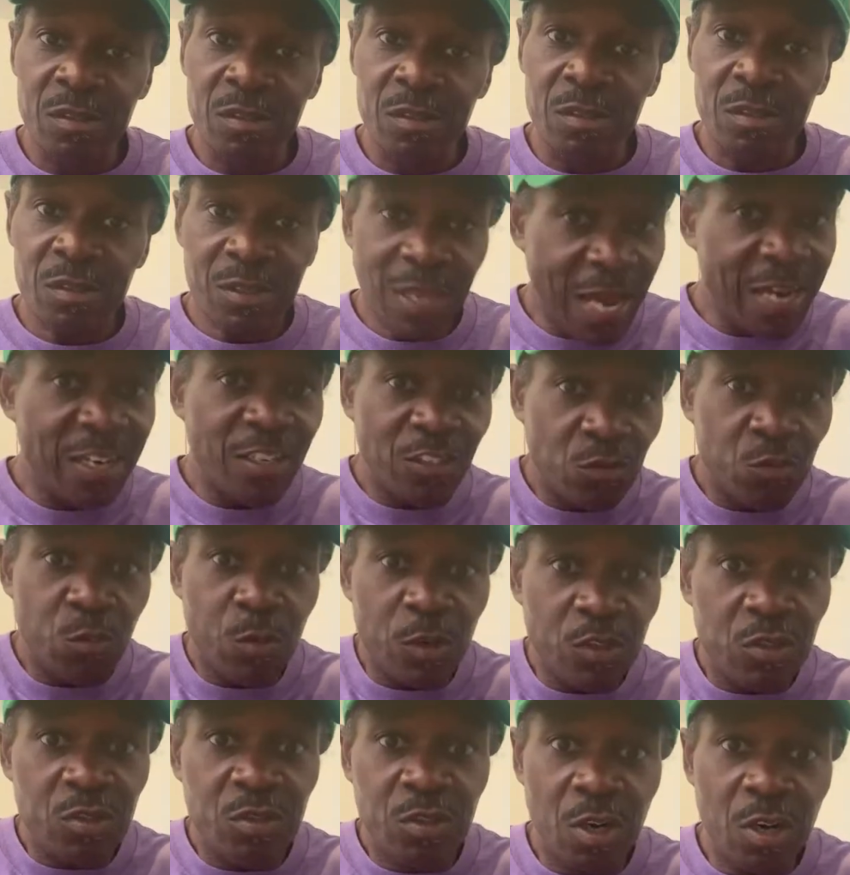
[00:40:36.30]
That is
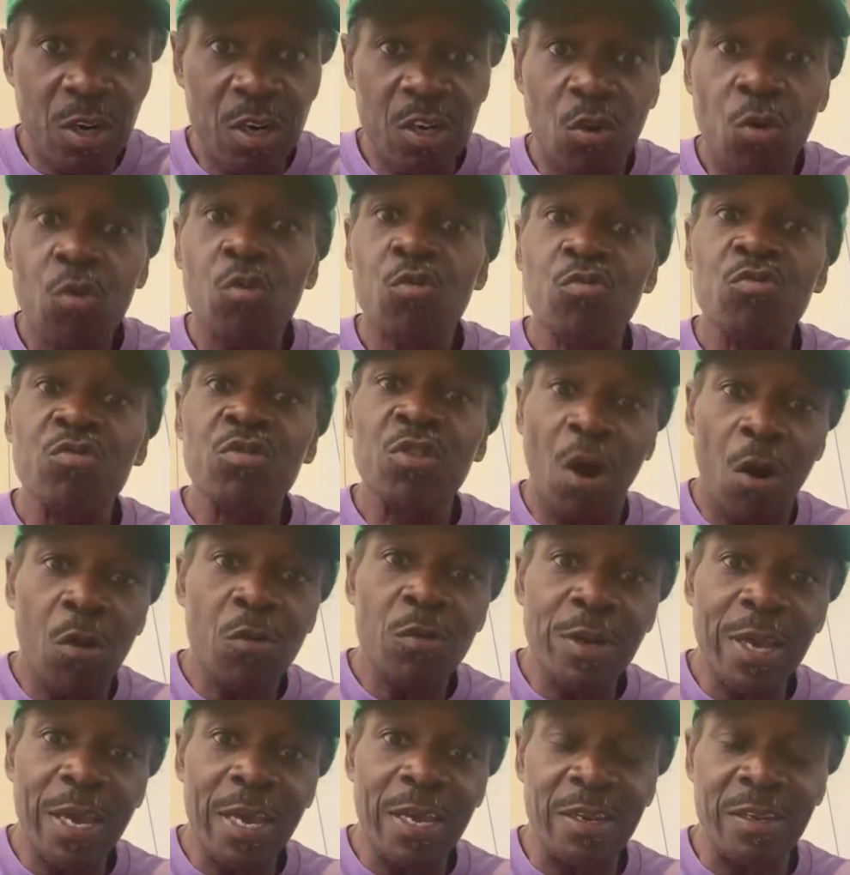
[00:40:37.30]
what's good. Who
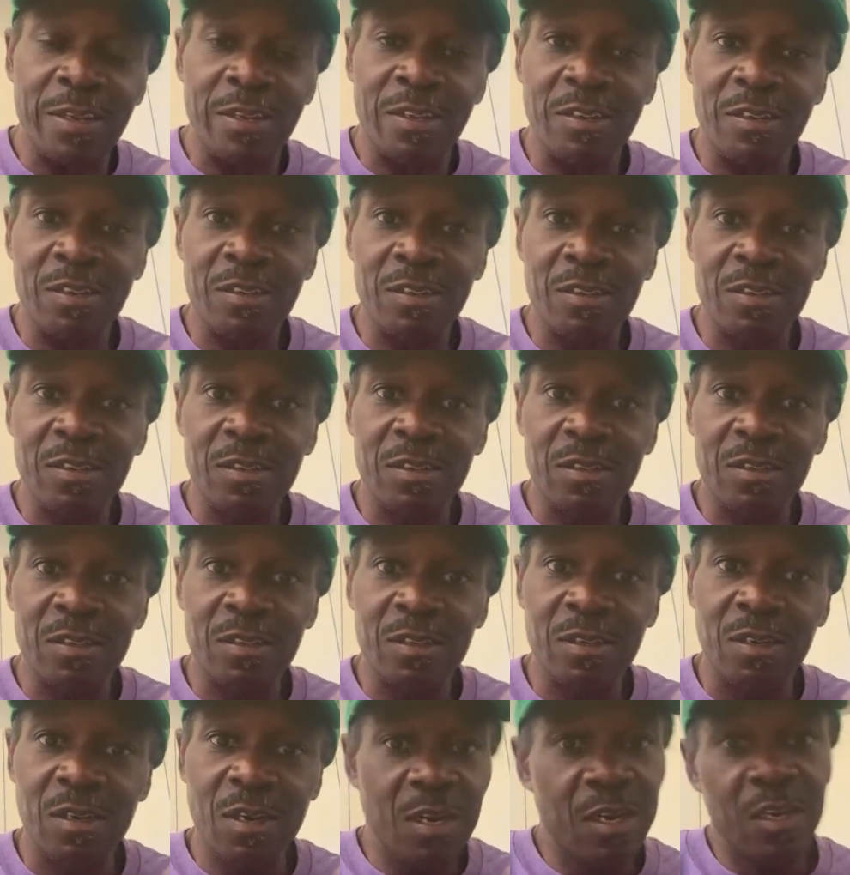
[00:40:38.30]
donated?
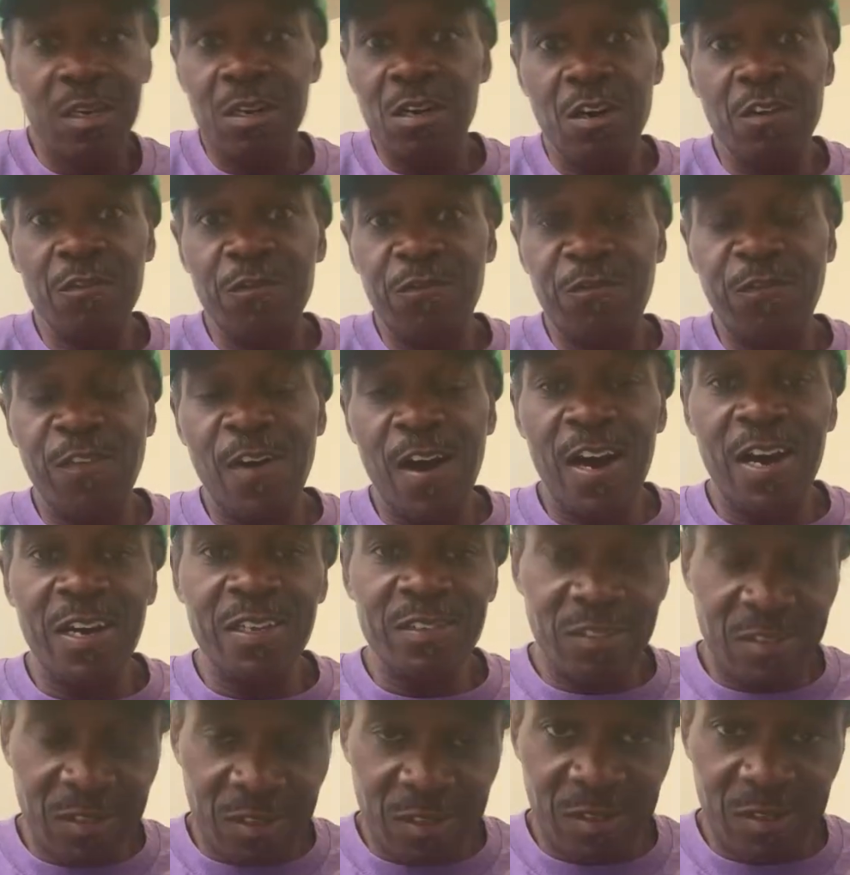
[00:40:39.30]
Couldn't
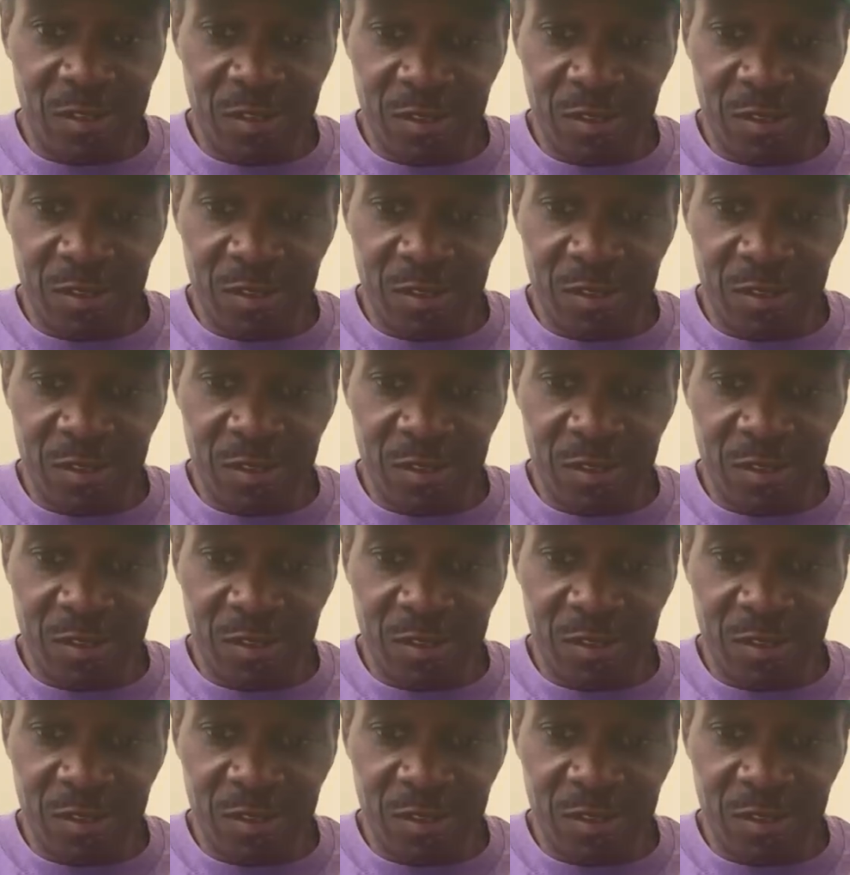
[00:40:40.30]
find it.